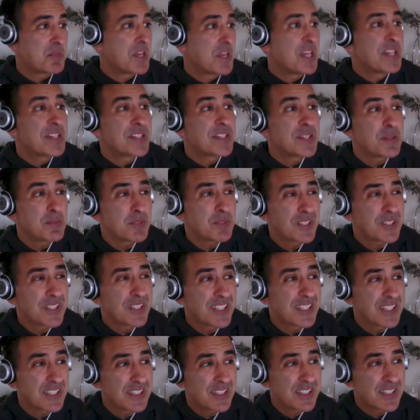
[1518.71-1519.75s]

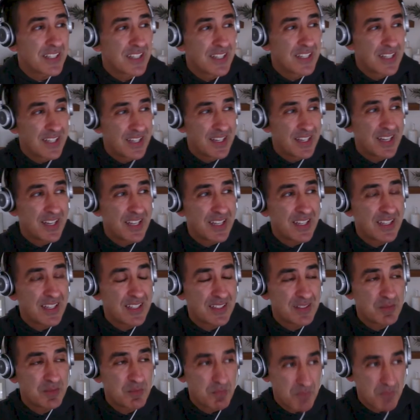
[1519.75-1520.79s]
Similarly, in